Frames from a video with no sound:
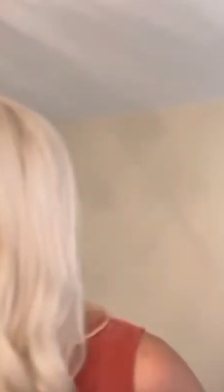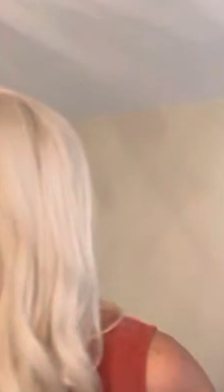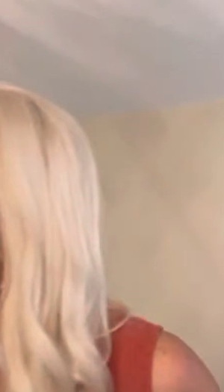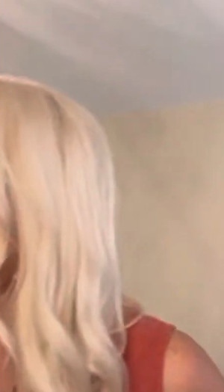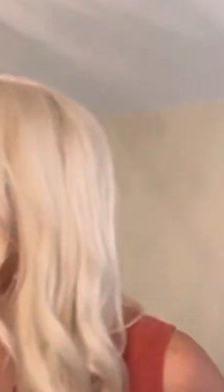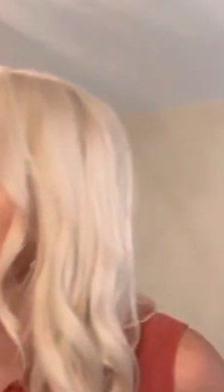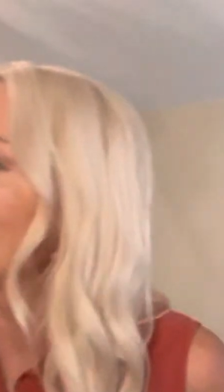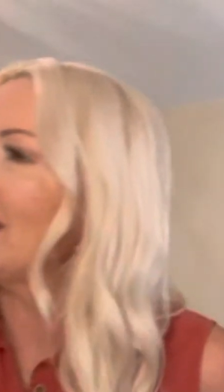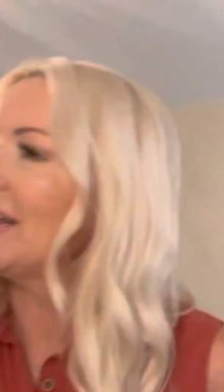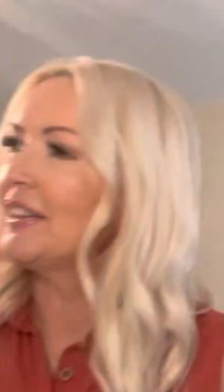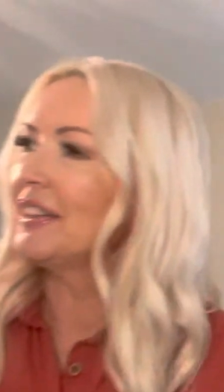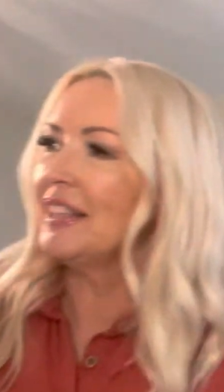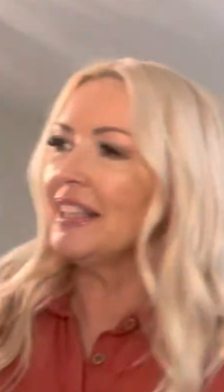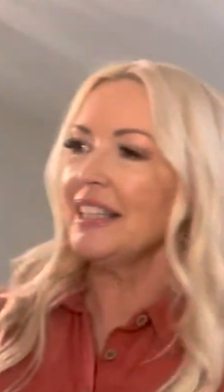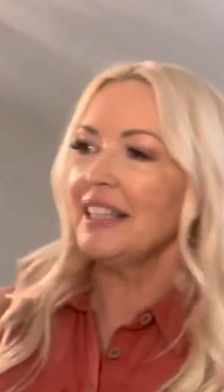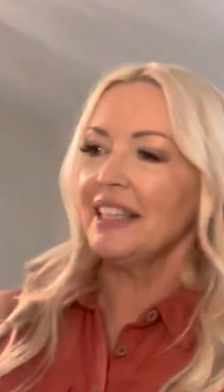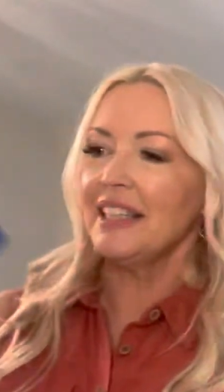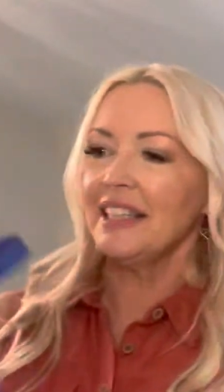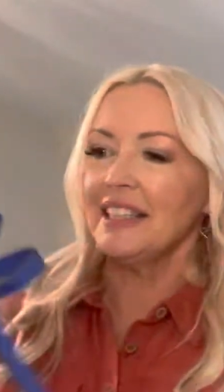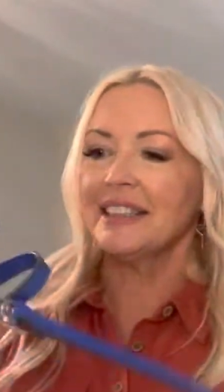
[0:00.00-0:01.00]
I got
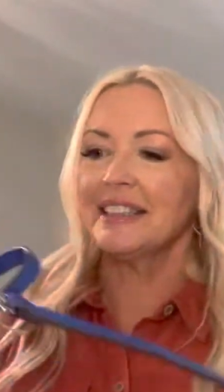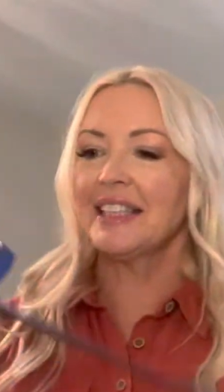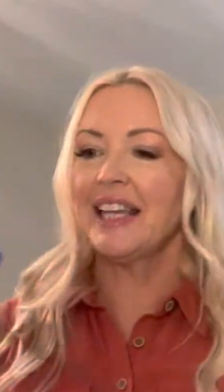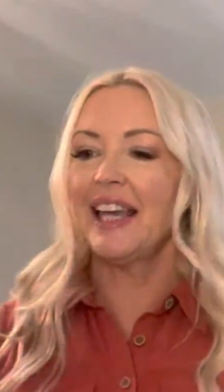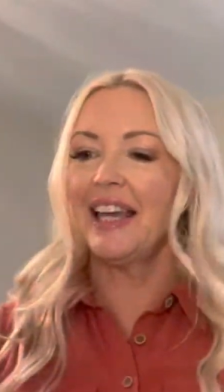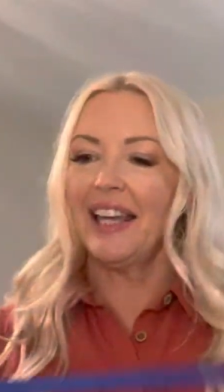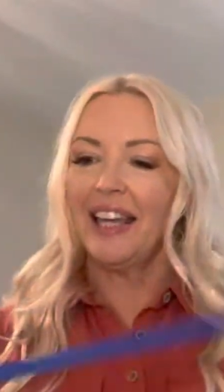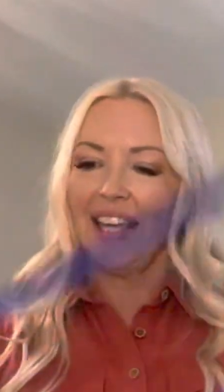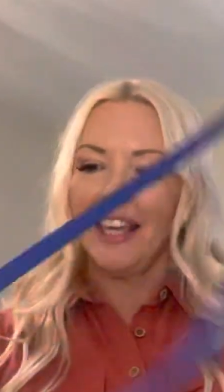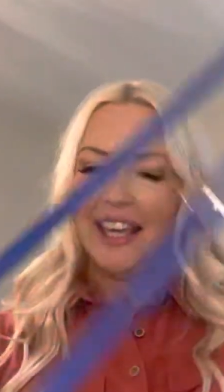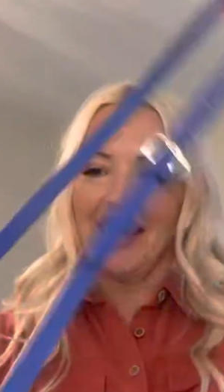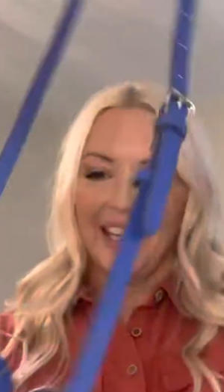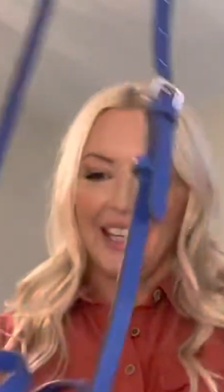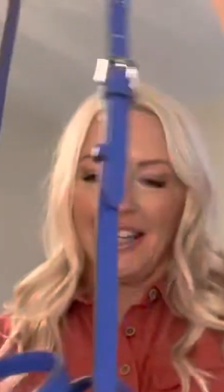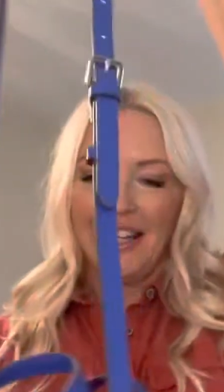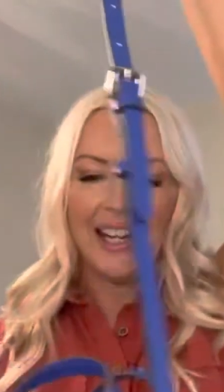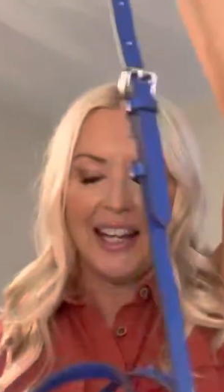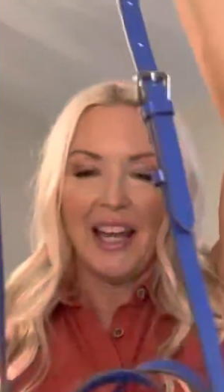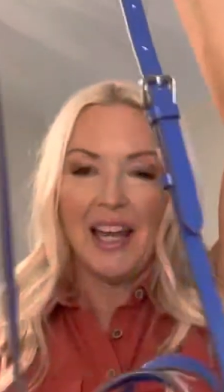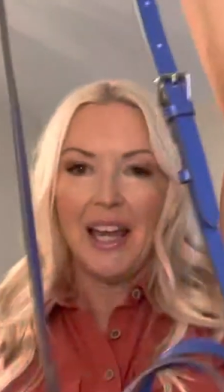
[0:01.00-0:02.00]
this
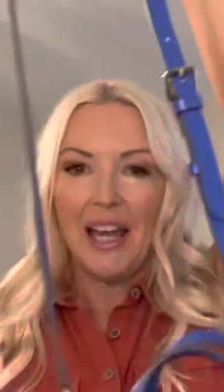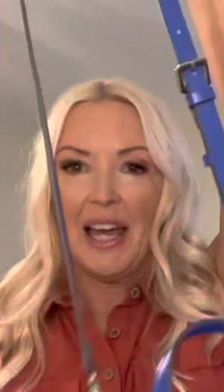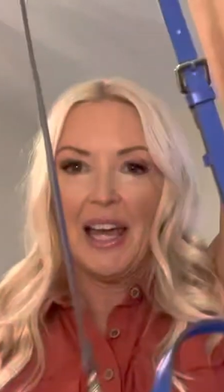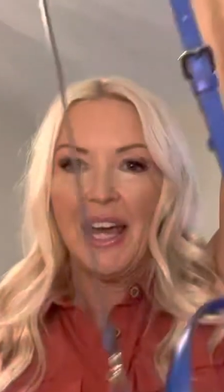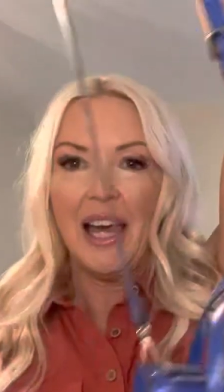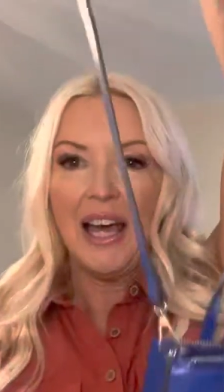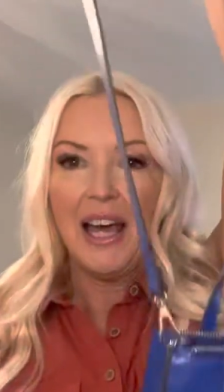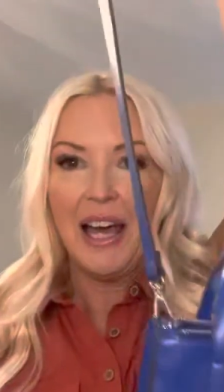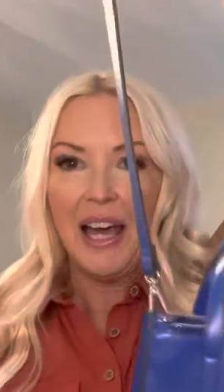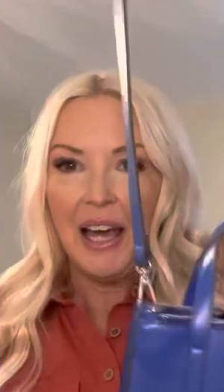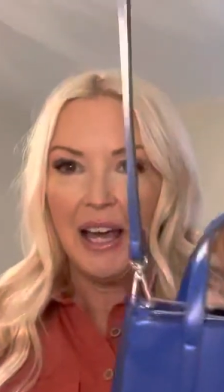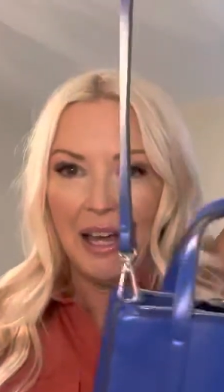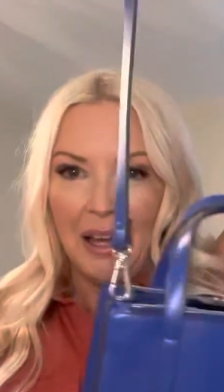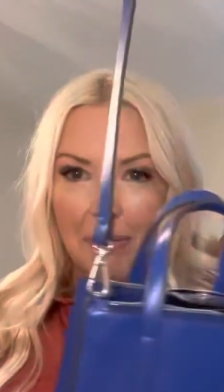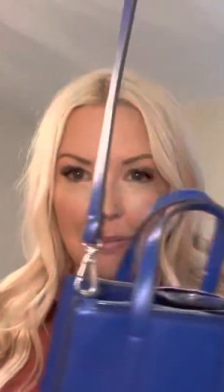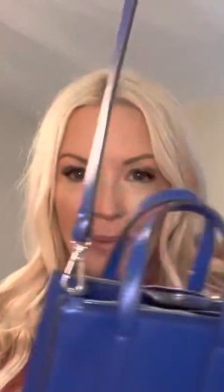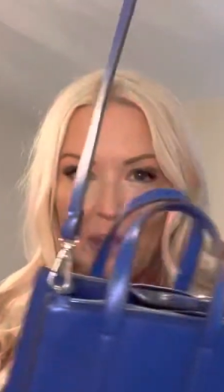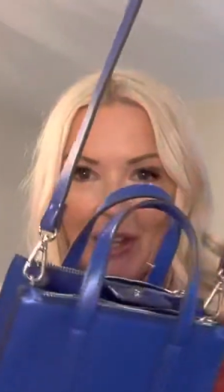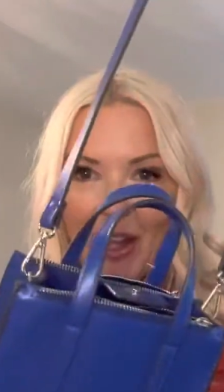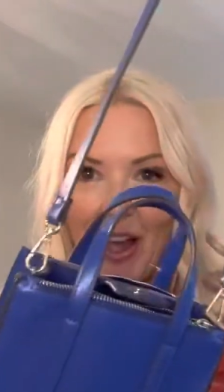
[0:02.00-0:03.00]
in
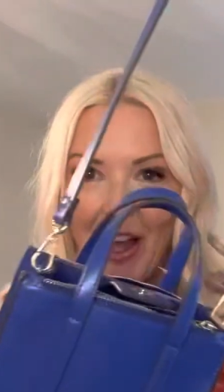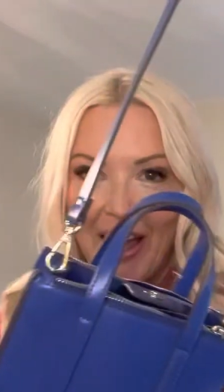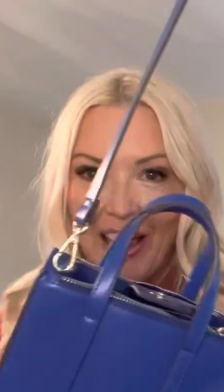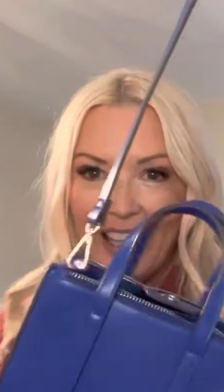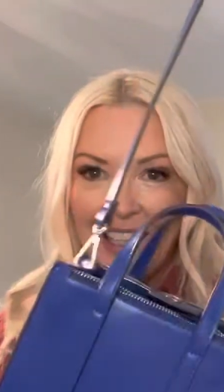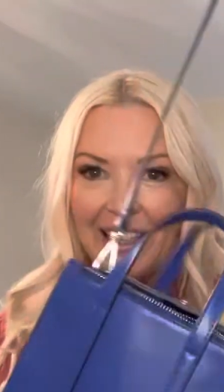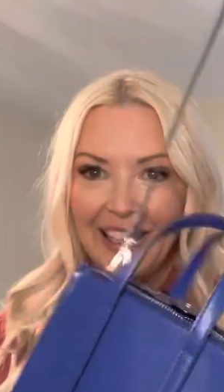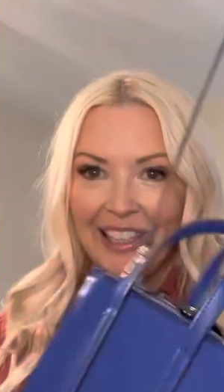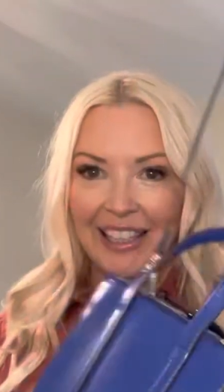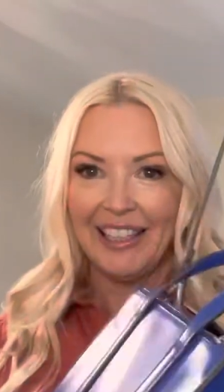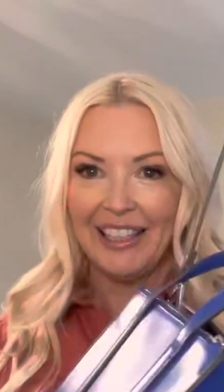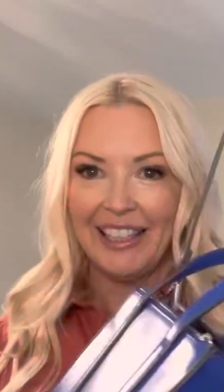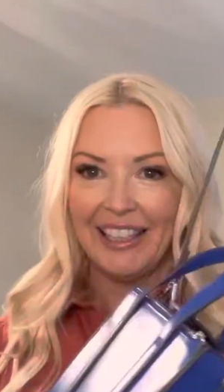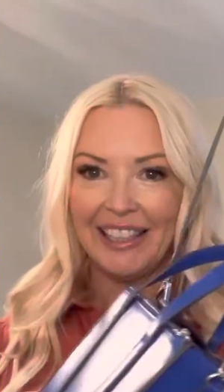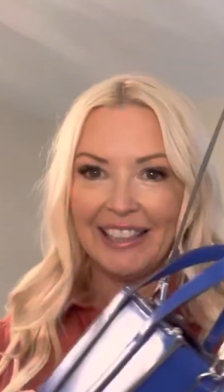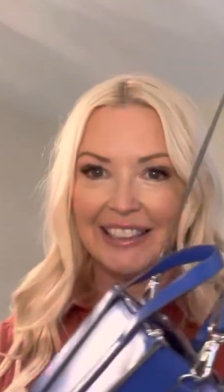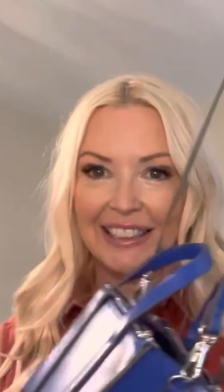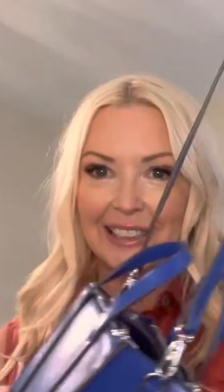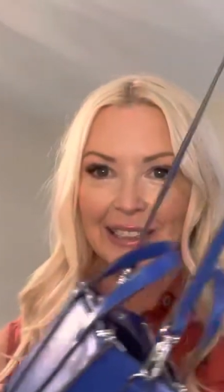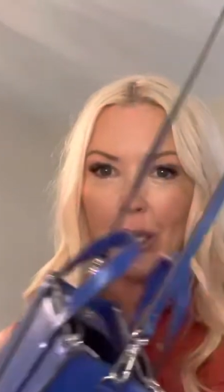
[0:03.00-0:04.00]
Milan.
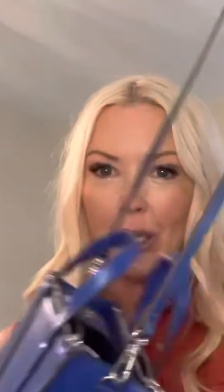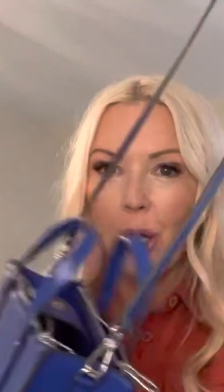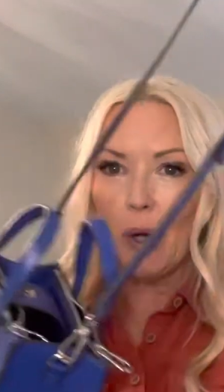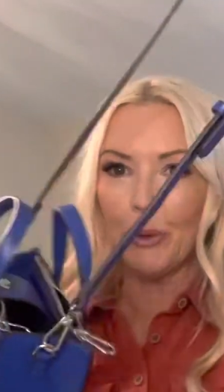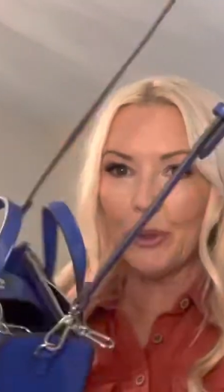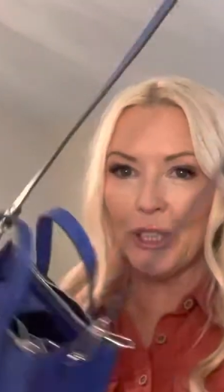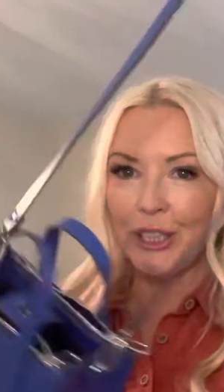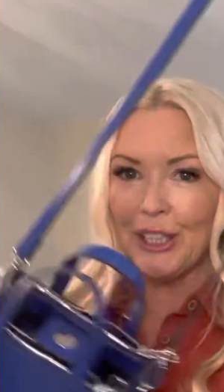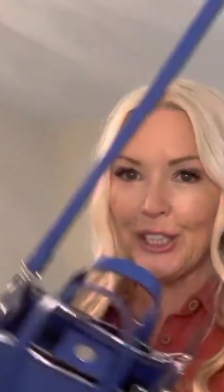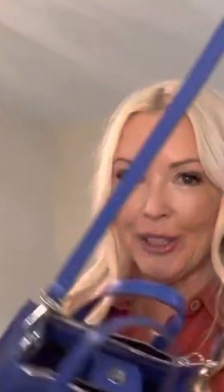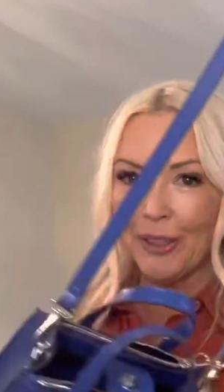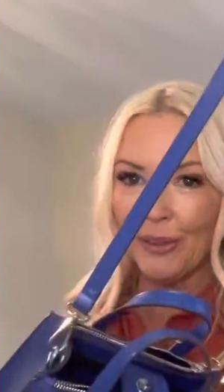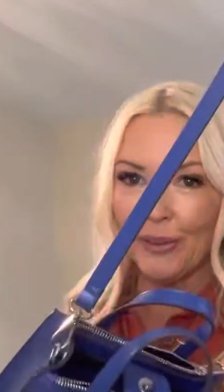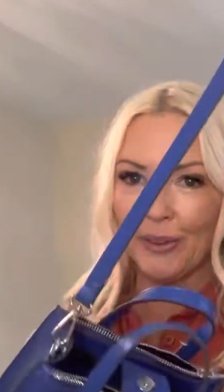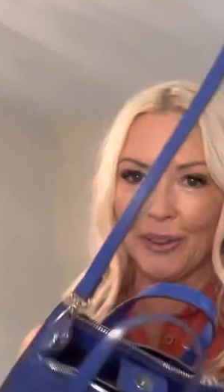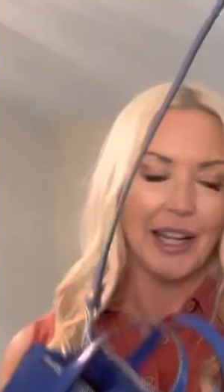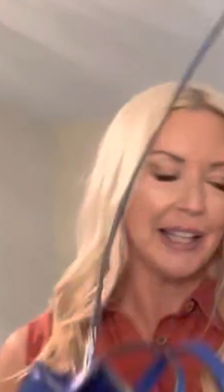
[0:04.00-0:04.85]
It's so cute.